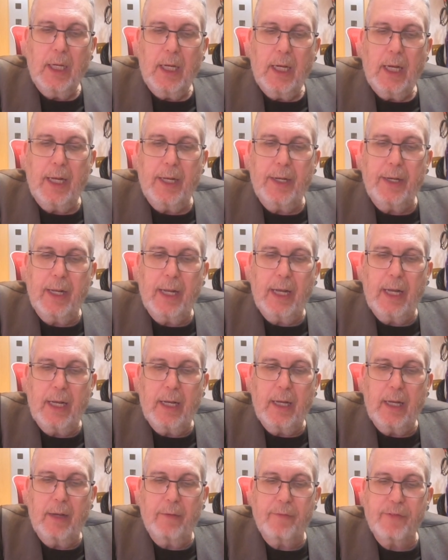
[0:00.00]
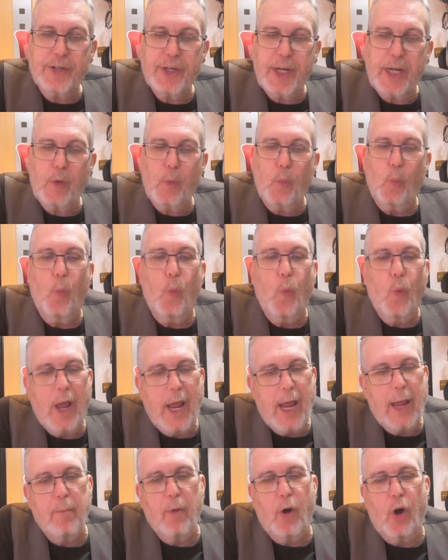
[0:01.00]
and have seen
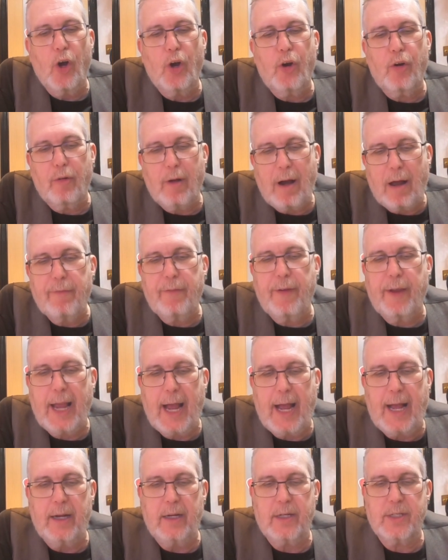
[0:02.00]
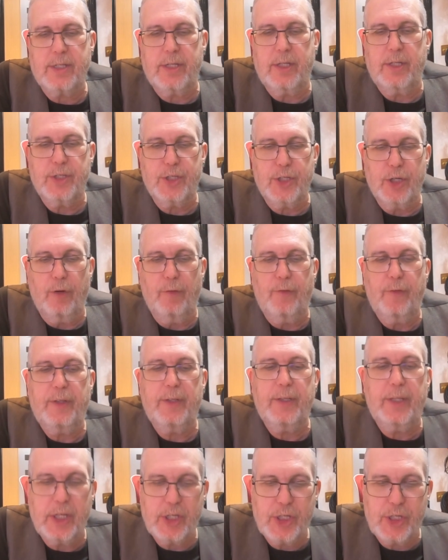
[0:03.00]
way more graphic acts than Sophie
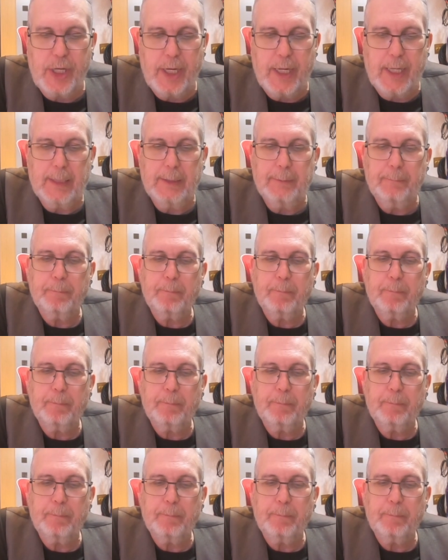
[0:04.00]
this year.